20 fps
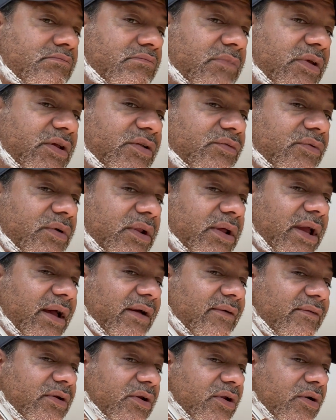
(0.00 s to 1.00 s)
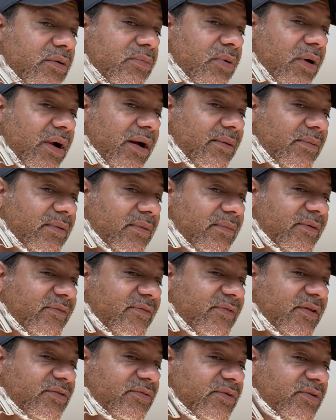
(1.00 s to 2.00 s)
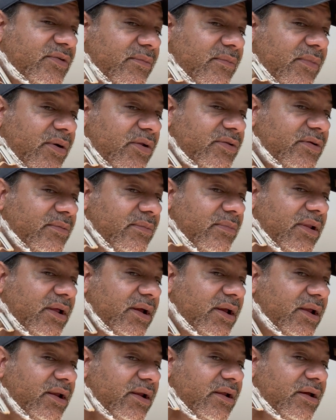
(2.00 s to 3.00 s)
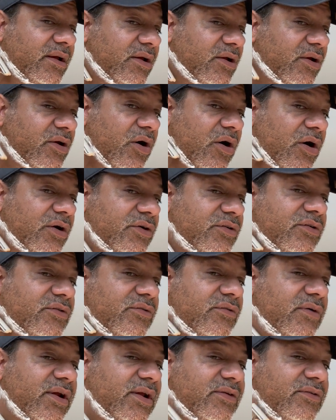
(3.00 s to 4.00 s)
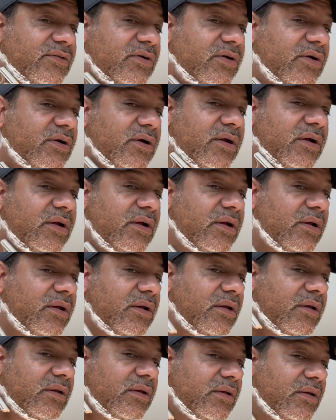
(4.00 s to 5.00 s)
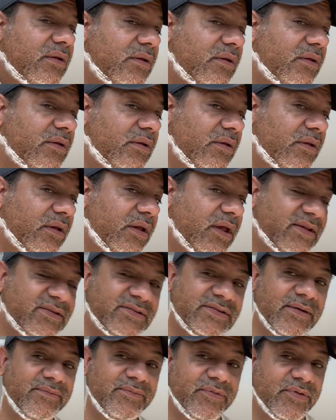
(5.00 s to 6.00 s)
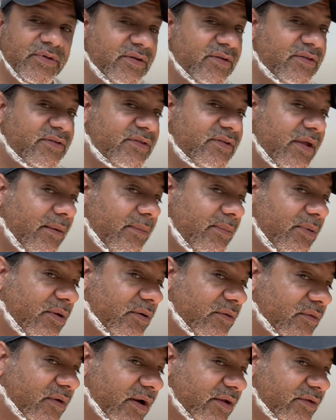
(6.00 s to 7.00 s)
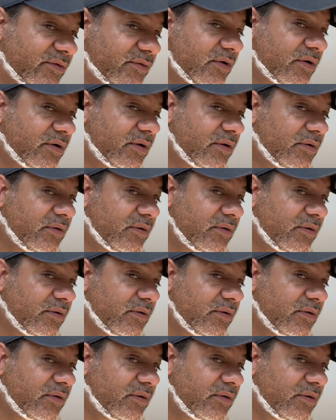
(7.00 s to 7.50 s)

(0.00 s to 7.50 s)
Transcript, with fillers: it's really having no problem. If this was a multi-blade cartridge razor, except for the stubble eraser,